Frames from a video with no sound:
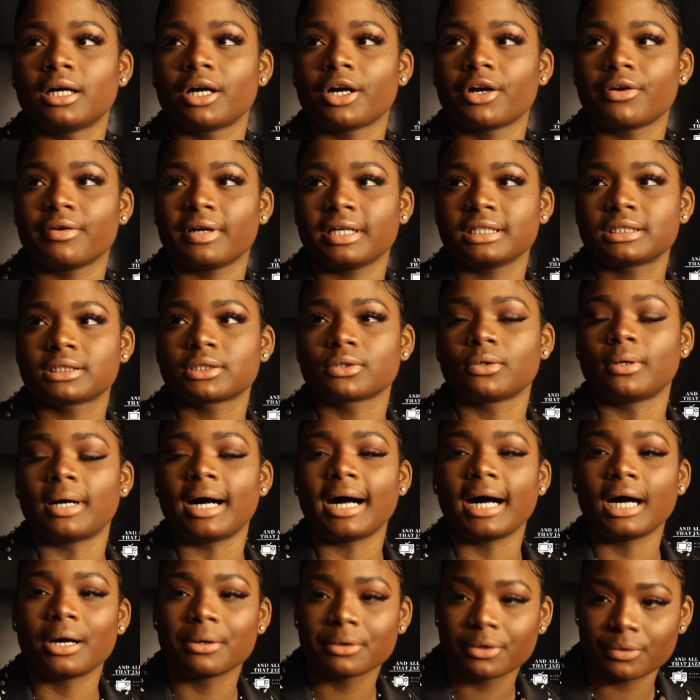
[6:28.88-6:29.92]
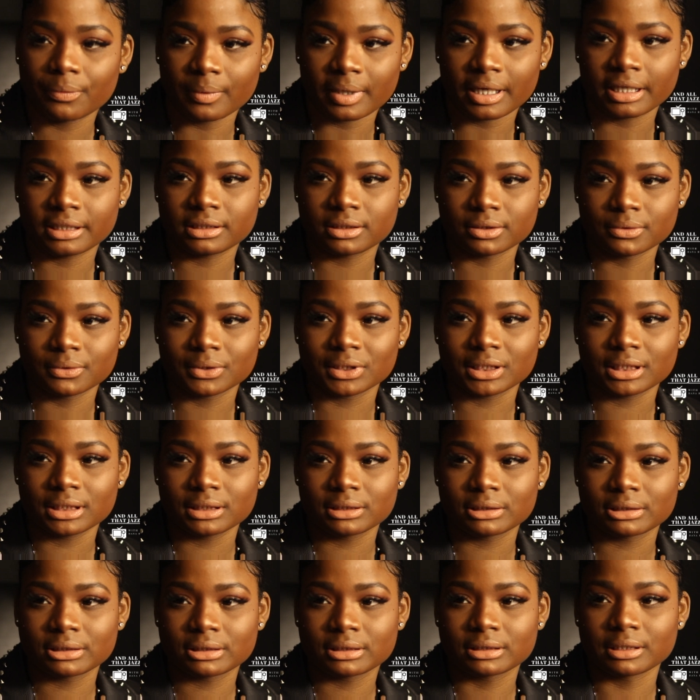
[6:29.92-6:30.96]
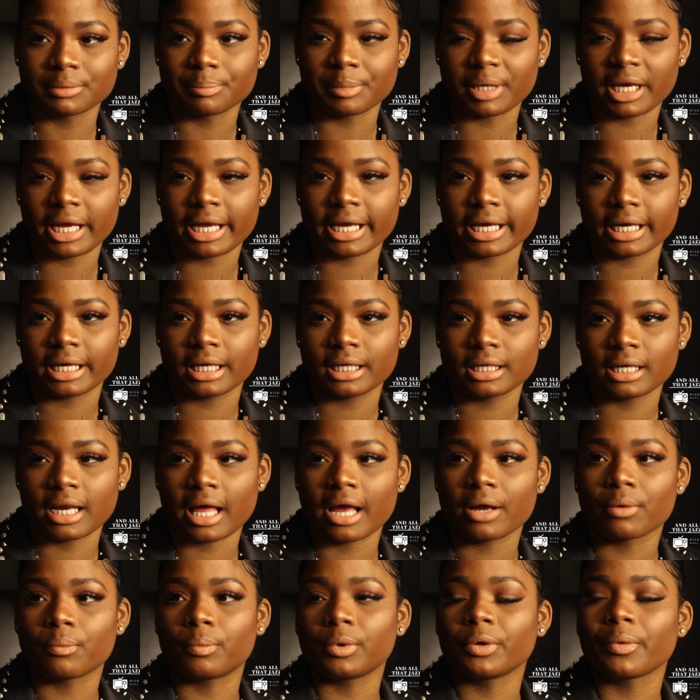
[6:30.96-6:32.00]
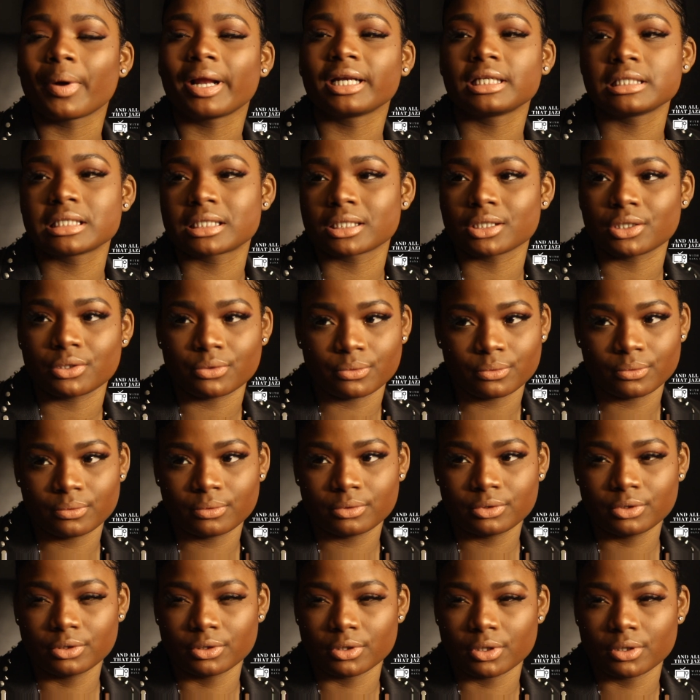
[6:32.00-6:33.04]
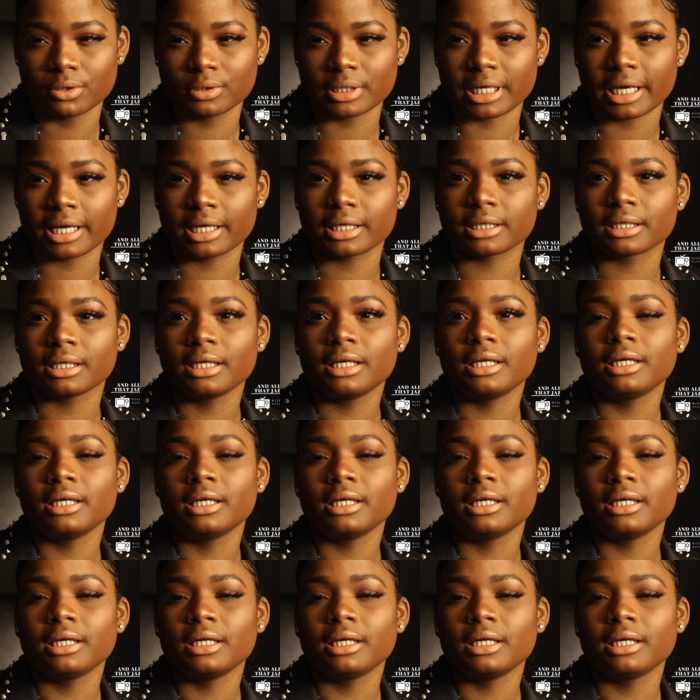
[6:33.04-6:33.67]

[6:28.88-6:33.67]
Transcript: all right, so how do I do this to make it, like, what do I need to do, you know, like,